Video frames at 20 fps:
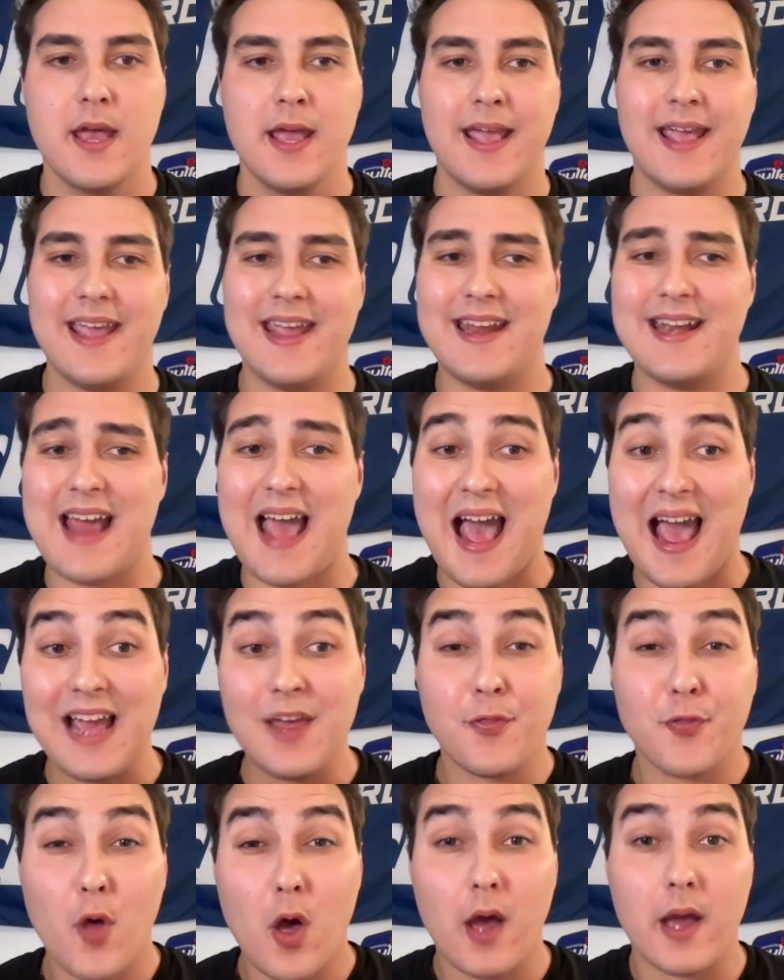And I
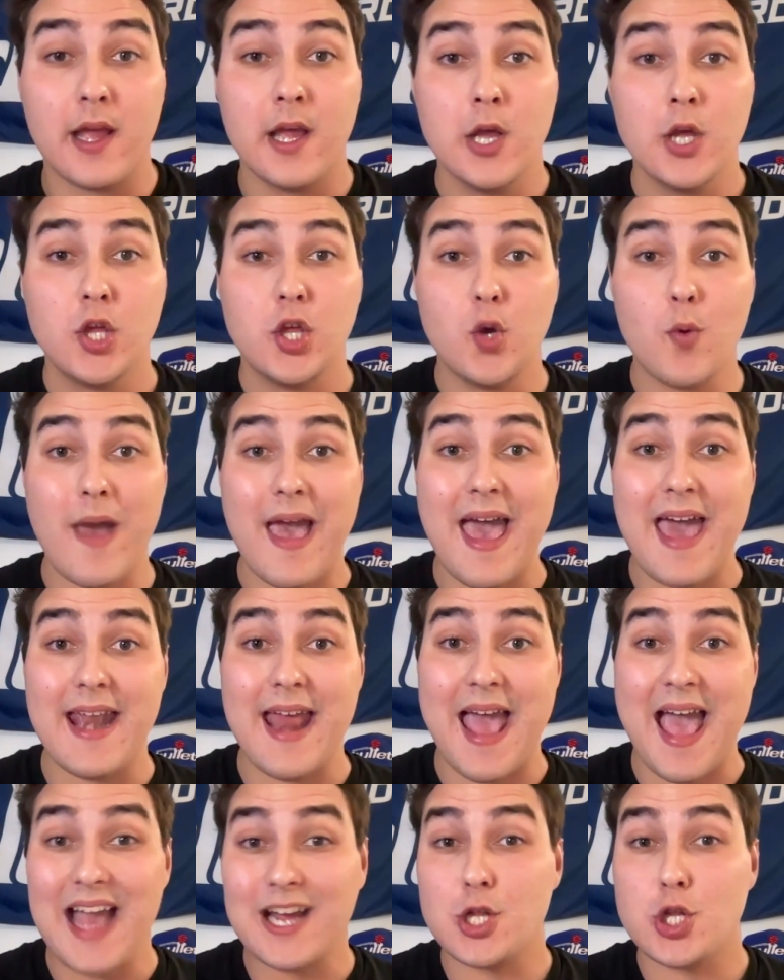thought you had
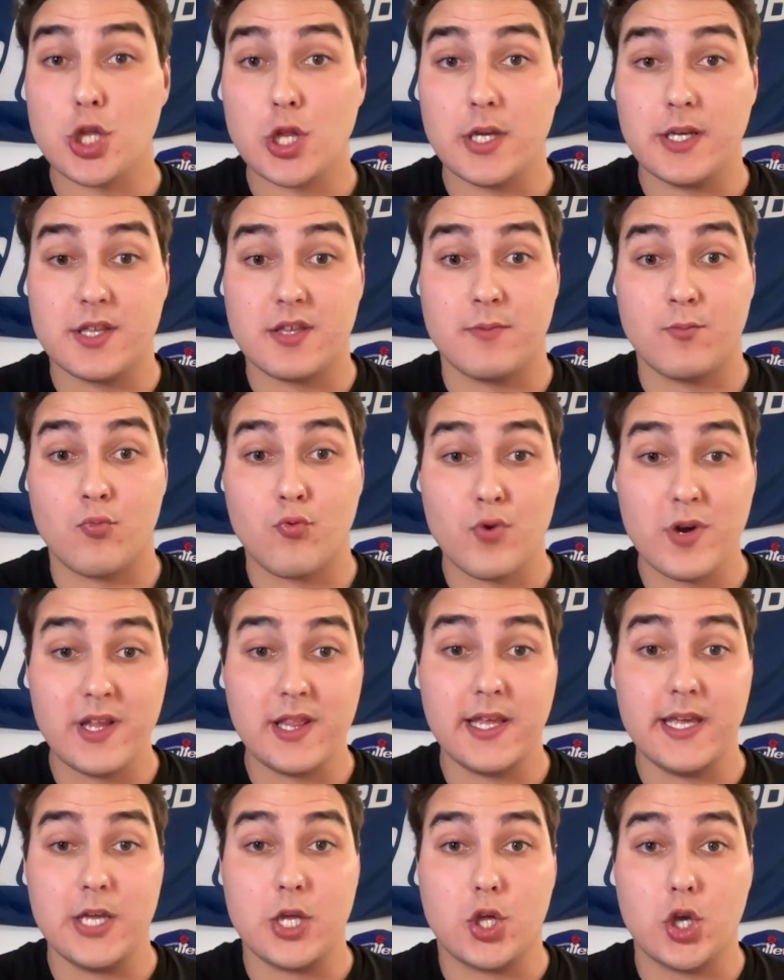actually some
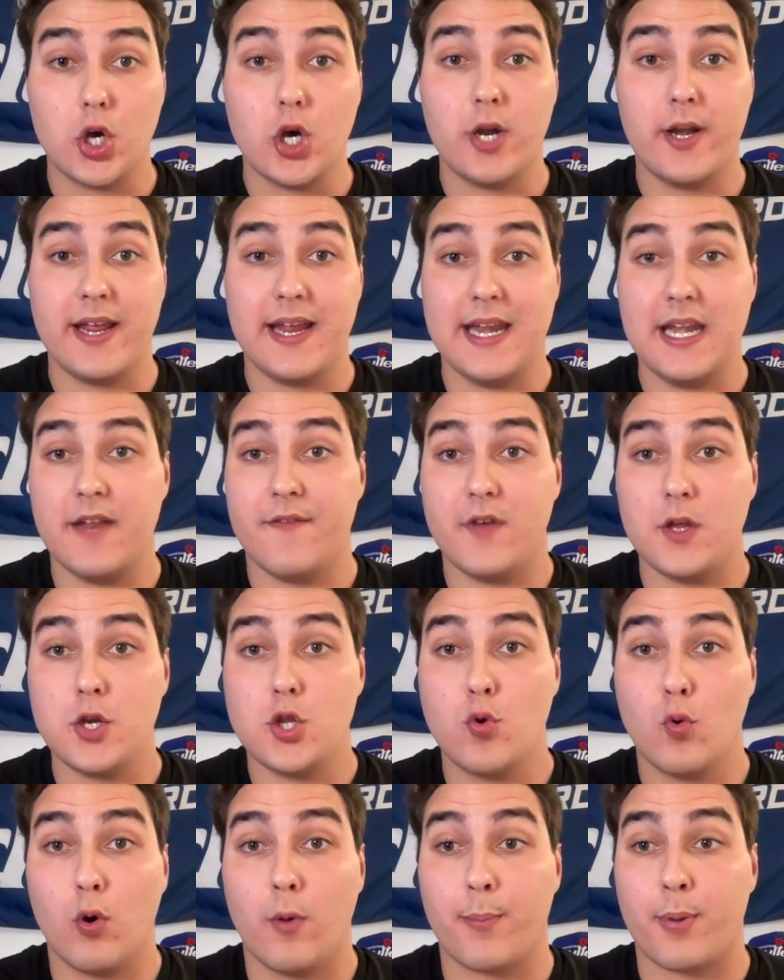really good
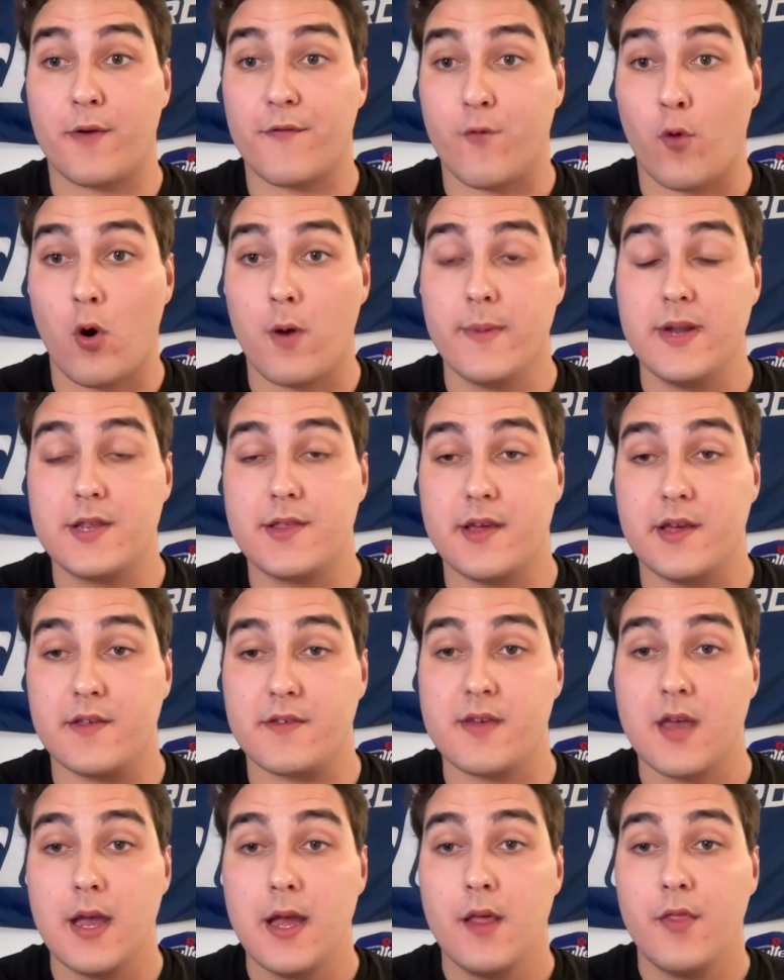individual
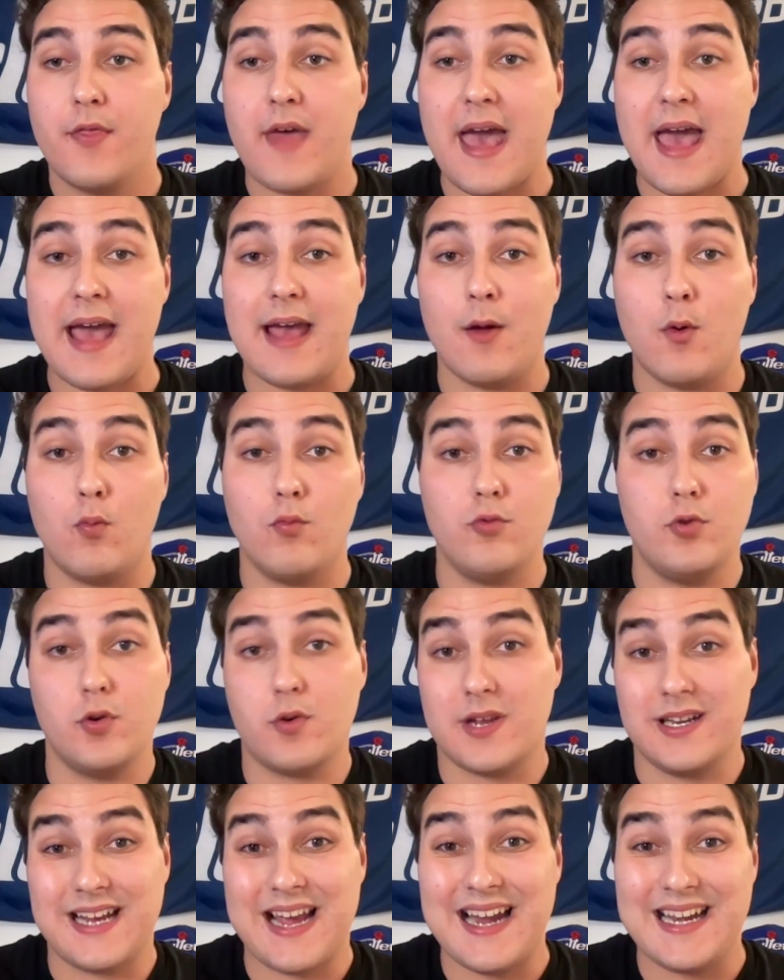performances that you
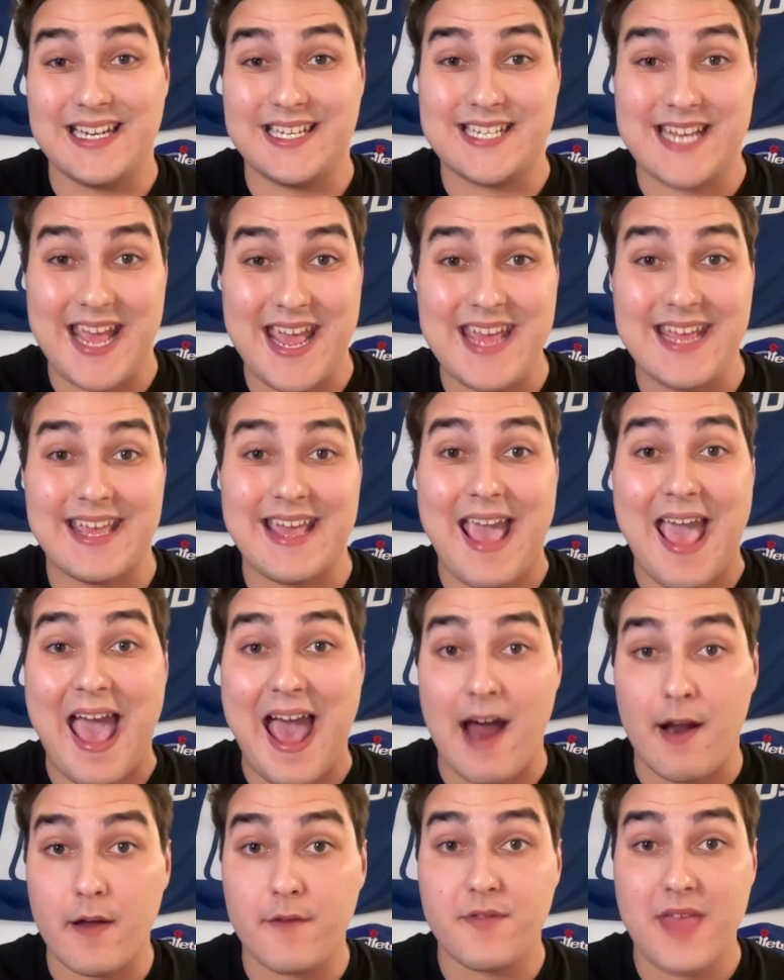can kind of take
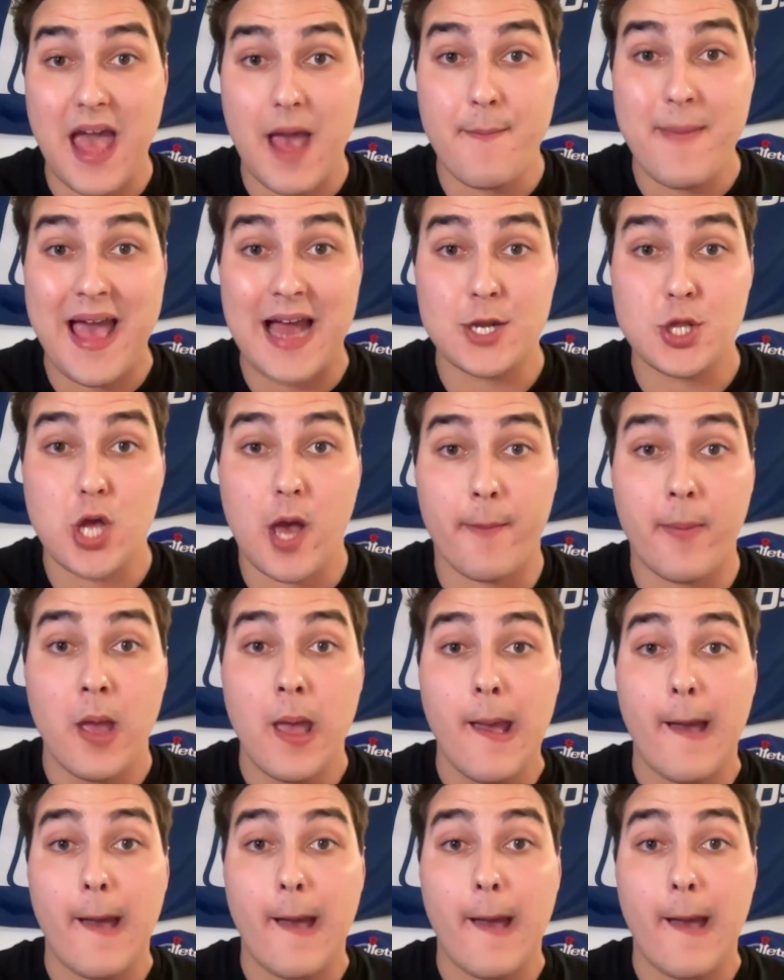out of that matchup.